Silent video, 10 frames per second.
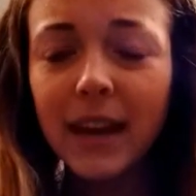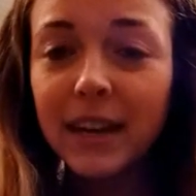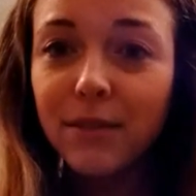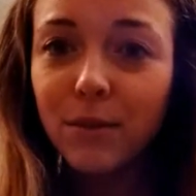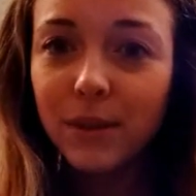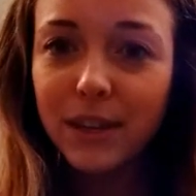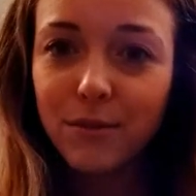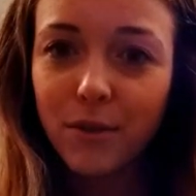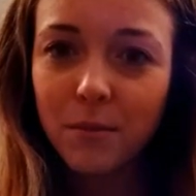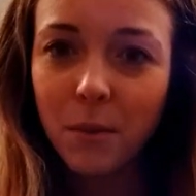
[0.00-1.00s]
I never really
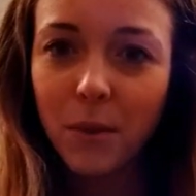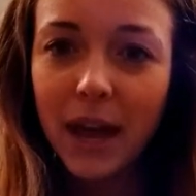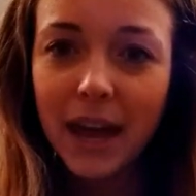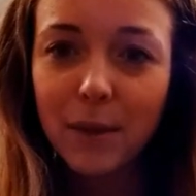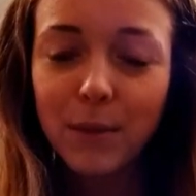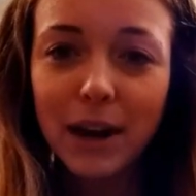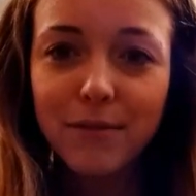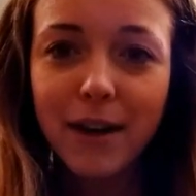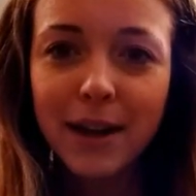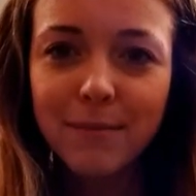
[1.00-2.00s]
throw them away, but I
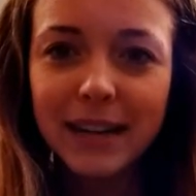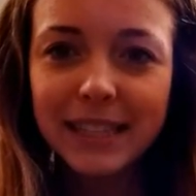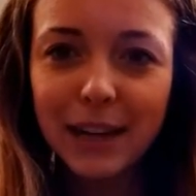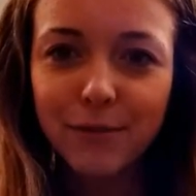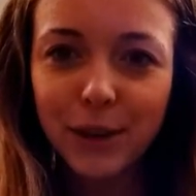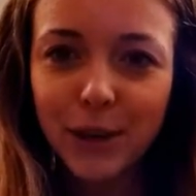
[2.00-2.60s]
find myself